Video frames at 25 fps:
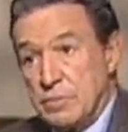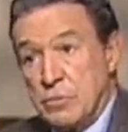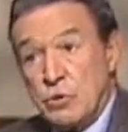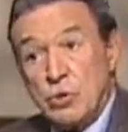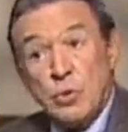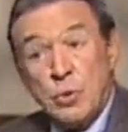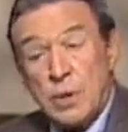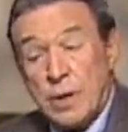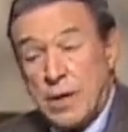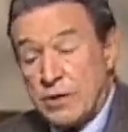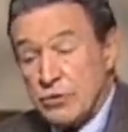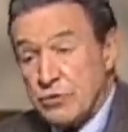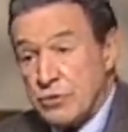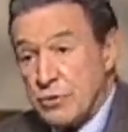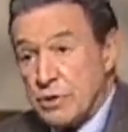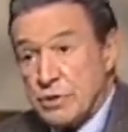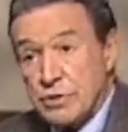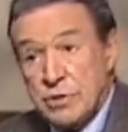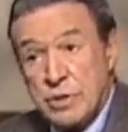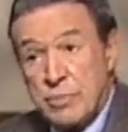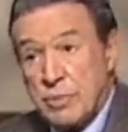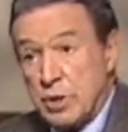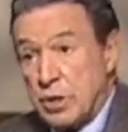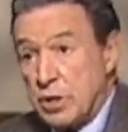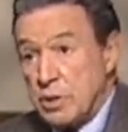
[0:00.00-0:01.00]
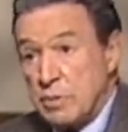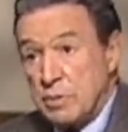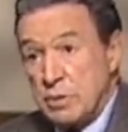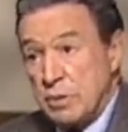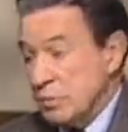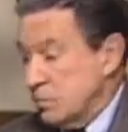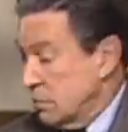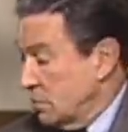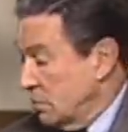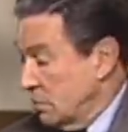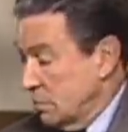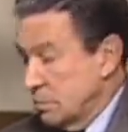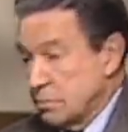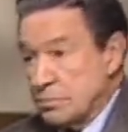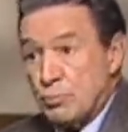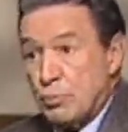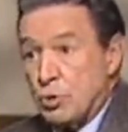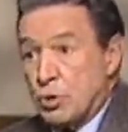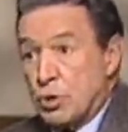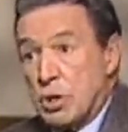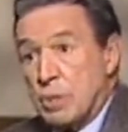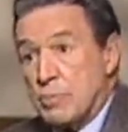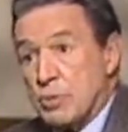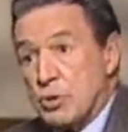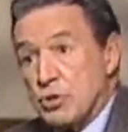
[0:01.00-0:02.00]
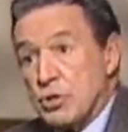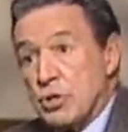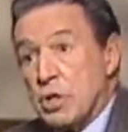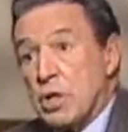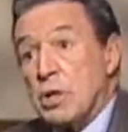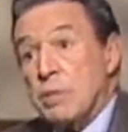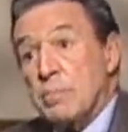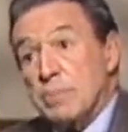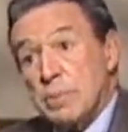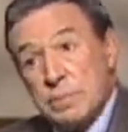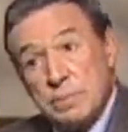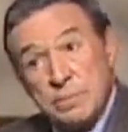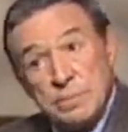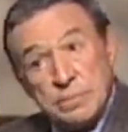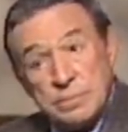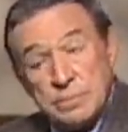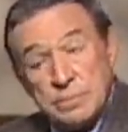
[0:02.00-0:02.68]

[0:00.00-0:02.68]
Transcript: You ask that somebody put up or shut up.